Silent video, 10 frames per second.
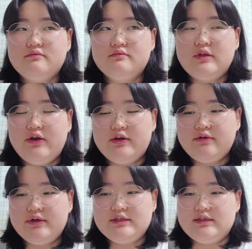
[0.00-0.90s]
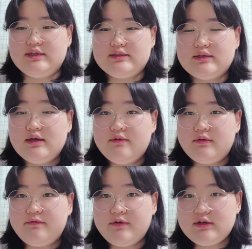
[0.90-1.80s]
characteristics.
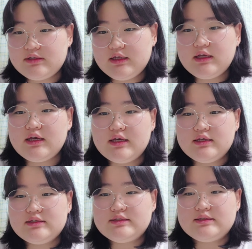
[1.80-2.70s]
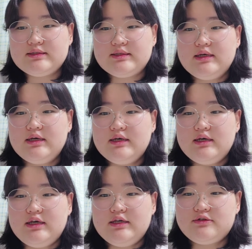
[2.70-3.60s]
The first thing is
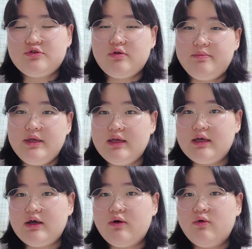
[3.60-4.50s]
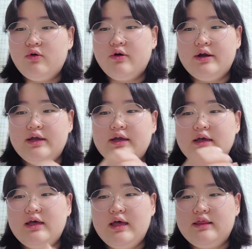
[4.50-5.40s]
isotropic or
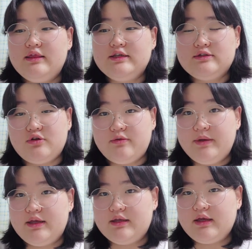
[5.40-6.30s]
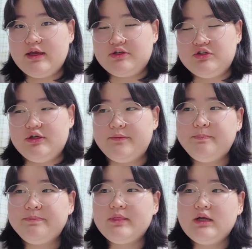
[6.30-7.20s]
anisotropic etching.
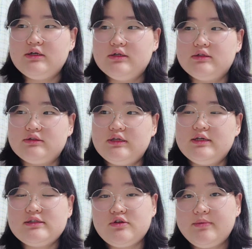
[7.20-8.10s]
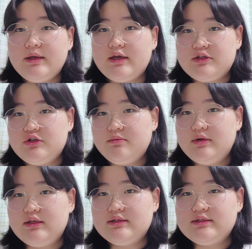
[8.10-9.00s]
The isotropic etching
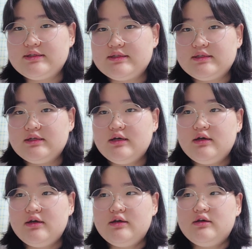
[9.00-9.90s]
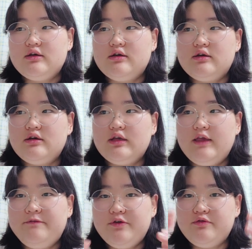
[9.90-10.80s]
means
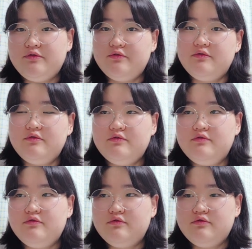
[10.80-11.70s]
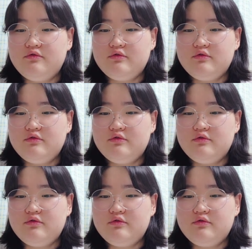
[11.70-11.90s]
if you